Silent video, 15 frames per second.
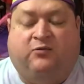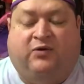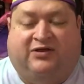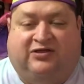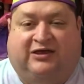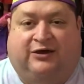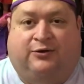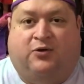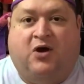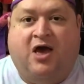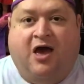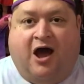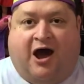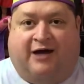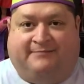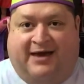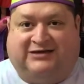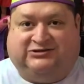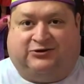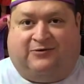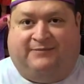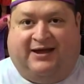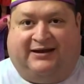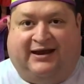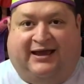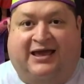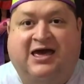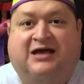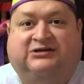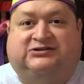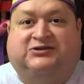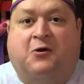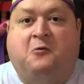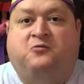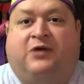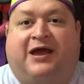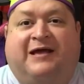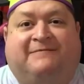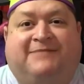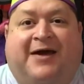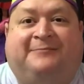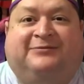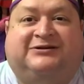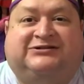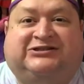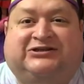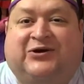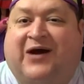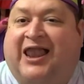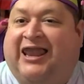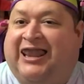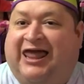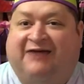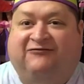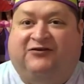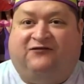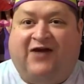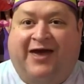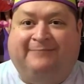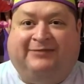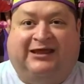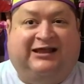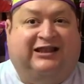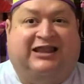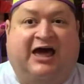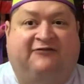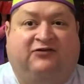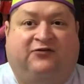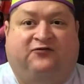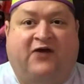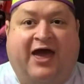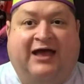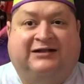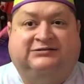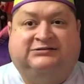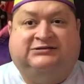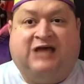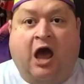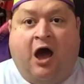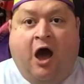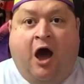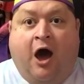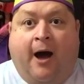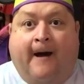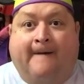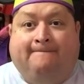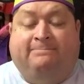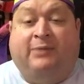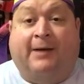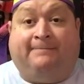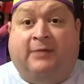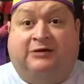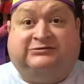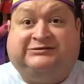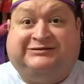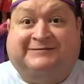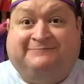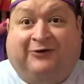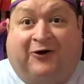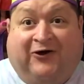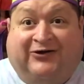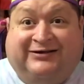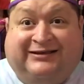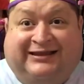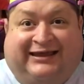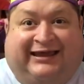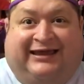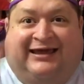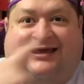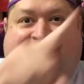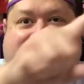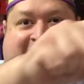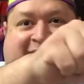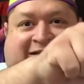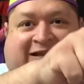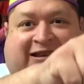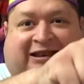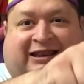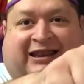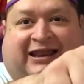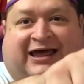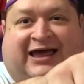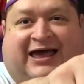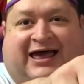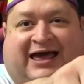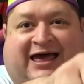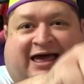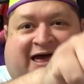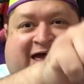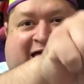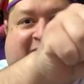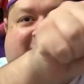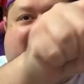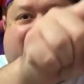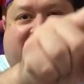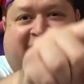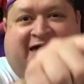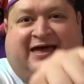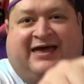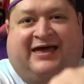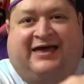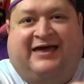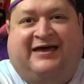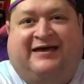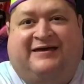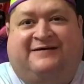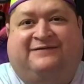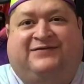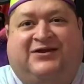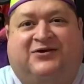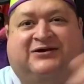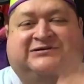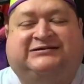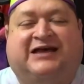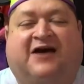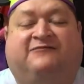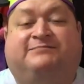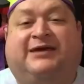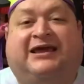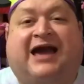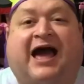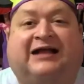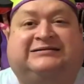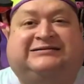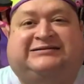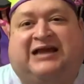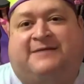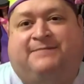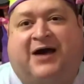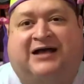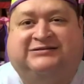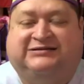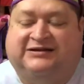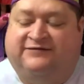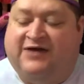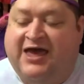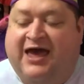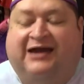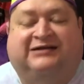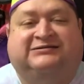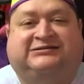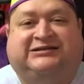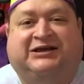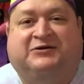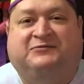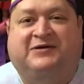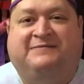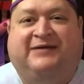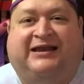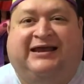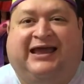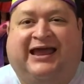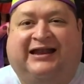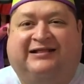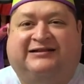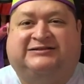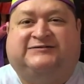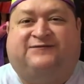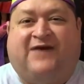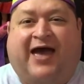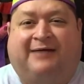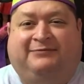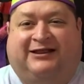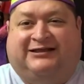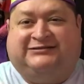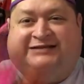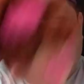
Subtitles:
with you on Magical Monday. So remember to love your family, love your friends, but most importantly, love yourself, be kind, stay positive, and until we meet again in this fabulous